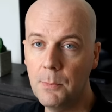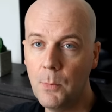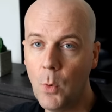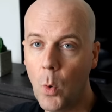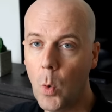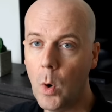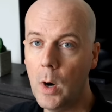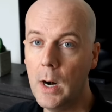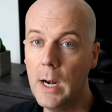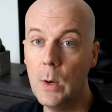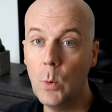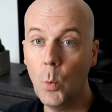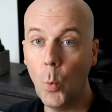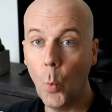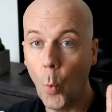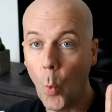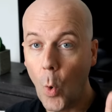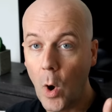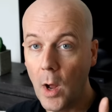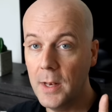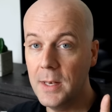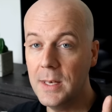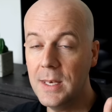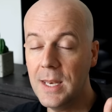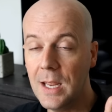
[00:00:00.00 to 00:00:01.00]
and more in
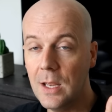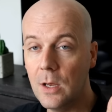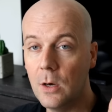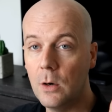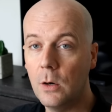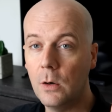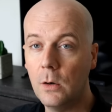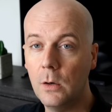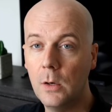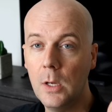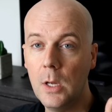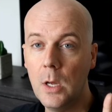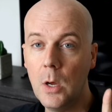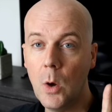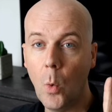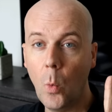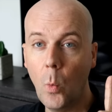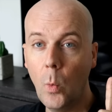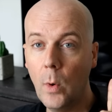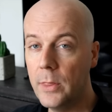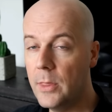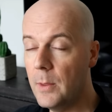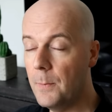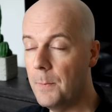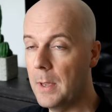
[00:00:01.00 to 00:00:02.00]
one deal
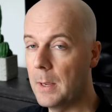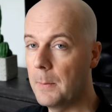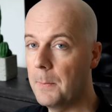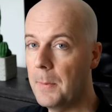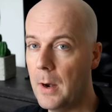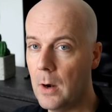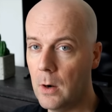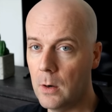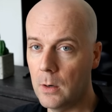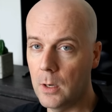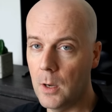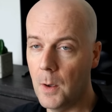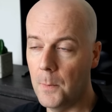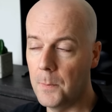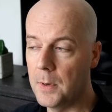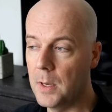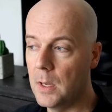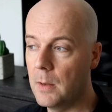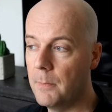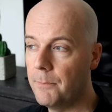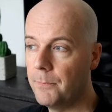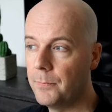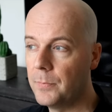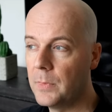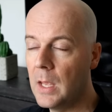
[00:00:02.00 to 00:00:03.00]
with the big parent
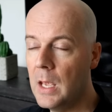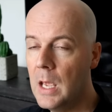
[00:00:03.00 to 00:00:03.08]
company.